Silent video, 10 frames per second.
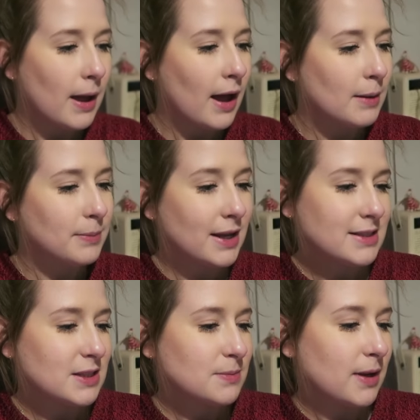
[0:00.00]
uh,
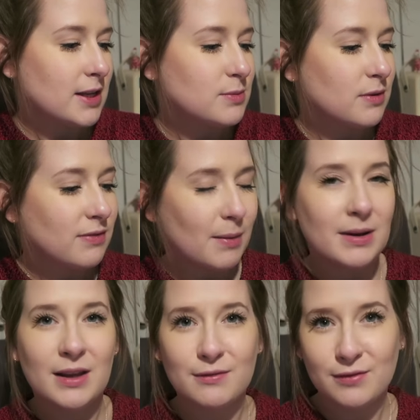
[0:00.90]
bless this place with
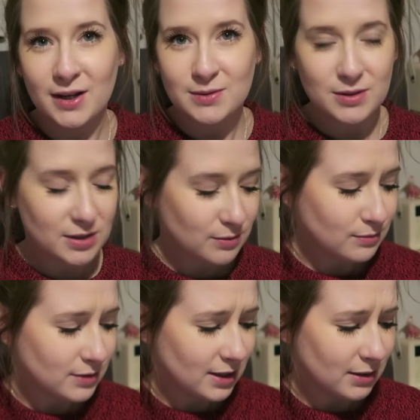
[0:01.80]
family and friends which is
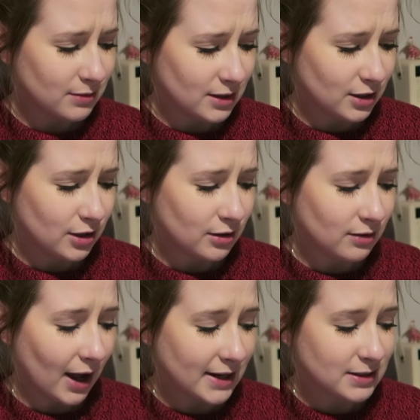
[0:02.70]
really really
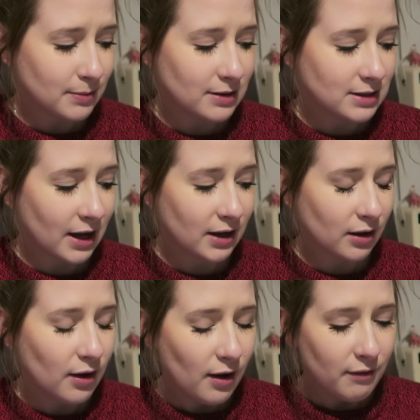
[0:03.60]
cute and it smells
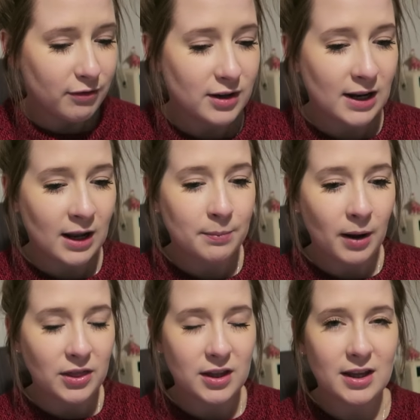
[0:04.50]
like vanilla
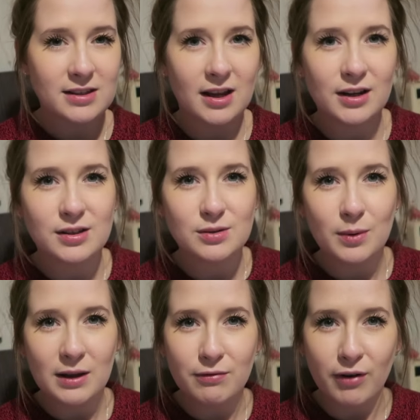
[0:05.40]
but I think it's like a
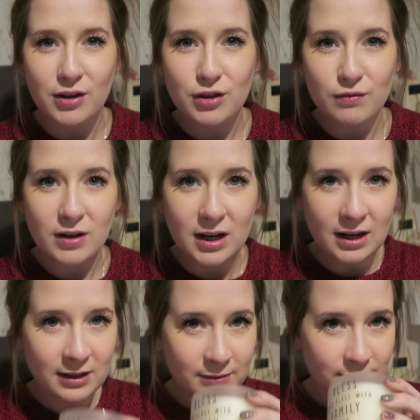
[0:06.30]
sweet French
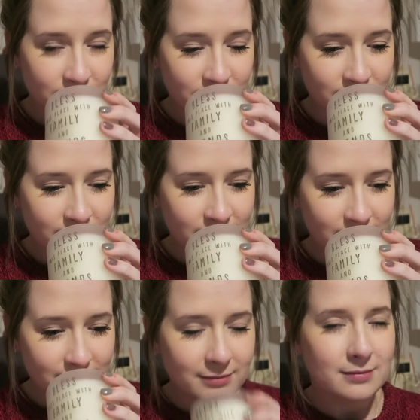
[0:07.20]
vanilla
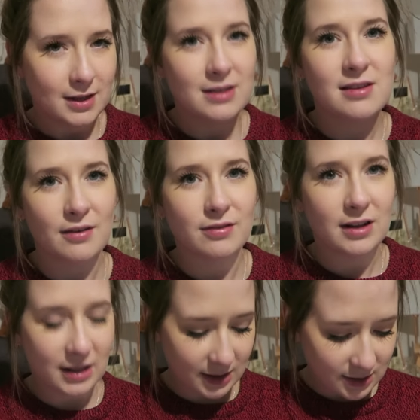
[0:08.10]

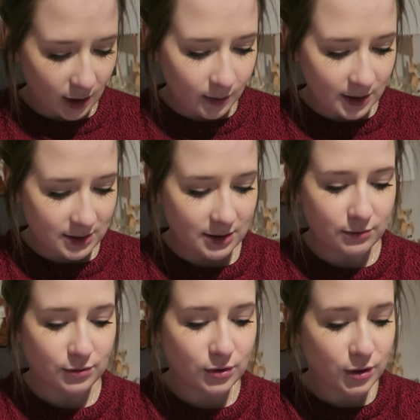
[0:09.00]
definitely so it's
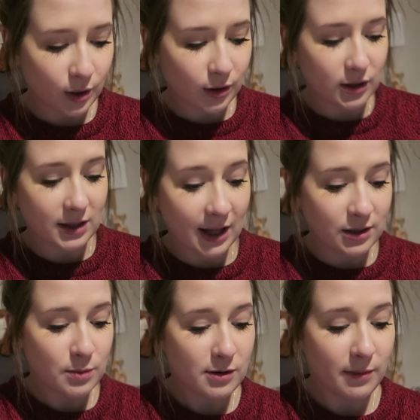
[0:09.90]
so good and that
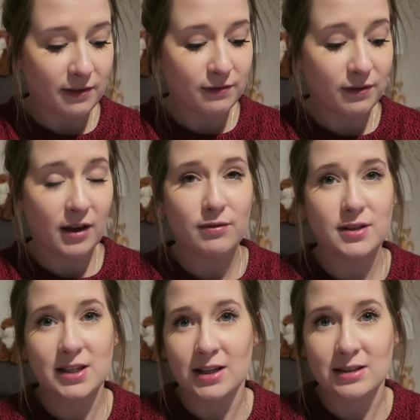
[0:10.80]
is one of my
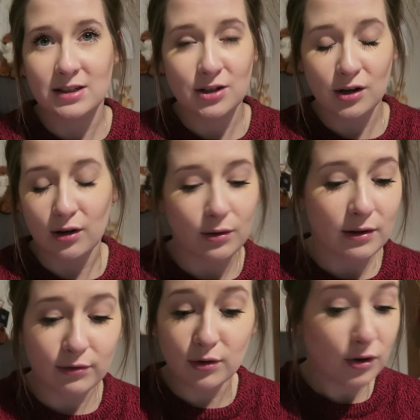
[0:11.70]
favorite scents I don't know
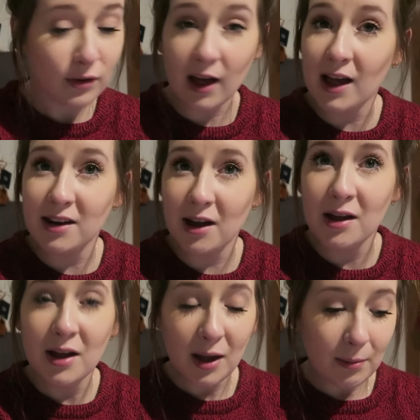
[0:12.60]
if you knew that
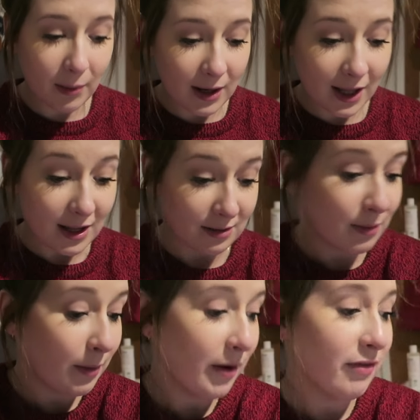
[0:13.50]
Hannah but it is
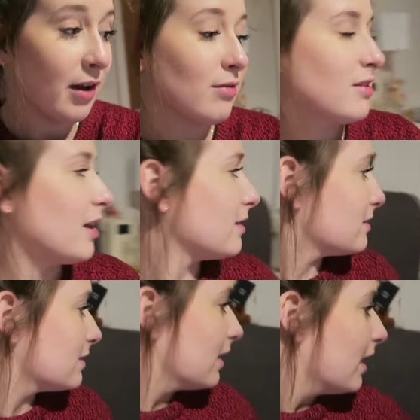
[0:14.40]
one of my favorite
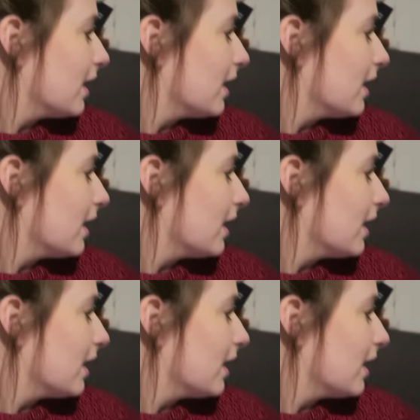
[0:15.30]
scents